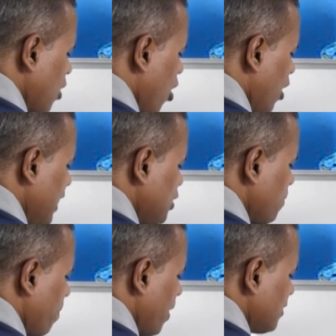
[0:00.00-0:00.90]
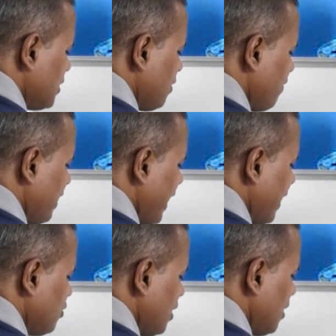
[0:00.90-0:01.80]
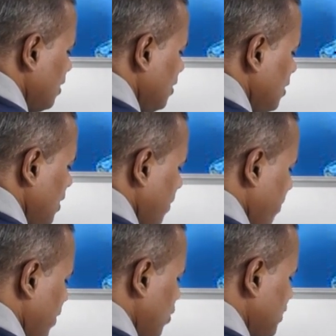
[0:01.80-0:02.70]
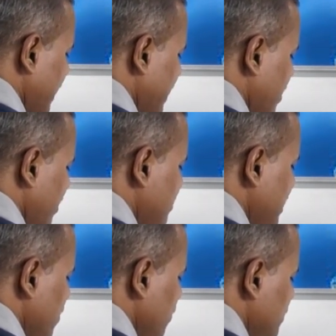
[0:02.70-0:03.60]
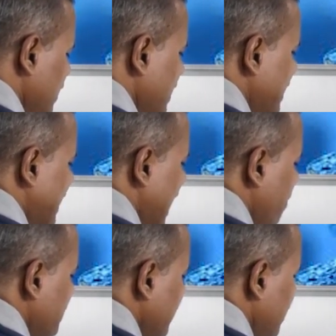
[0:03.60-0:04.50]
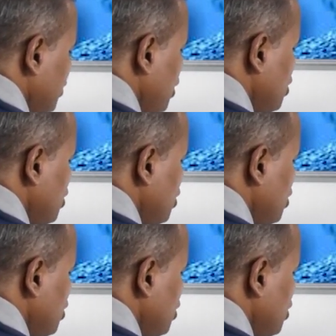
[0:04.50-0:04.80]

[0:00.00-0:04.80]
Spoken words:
RH positive in nature because it receives capital D